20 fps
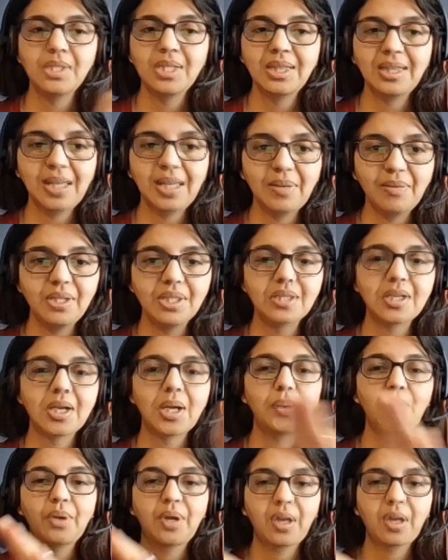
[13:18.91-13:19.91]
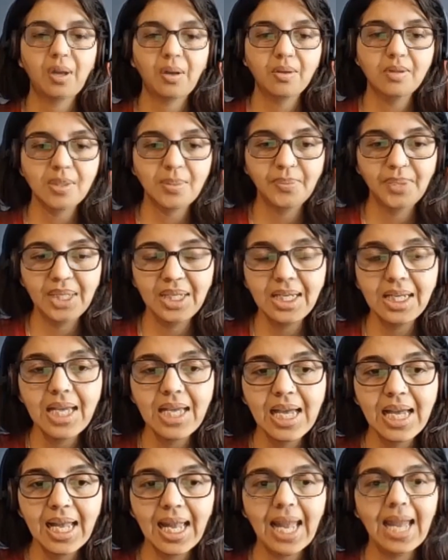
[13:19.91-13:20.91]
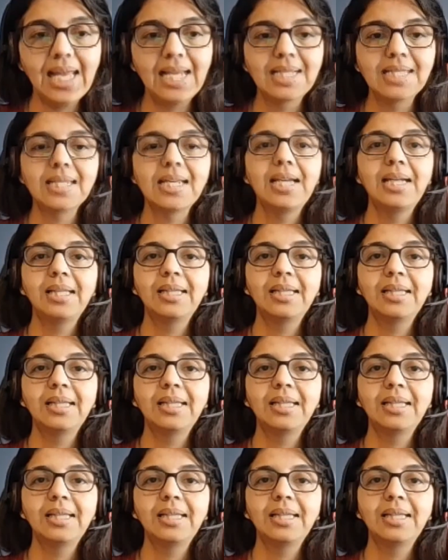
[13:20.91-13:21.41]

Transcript: and then we start working on something else.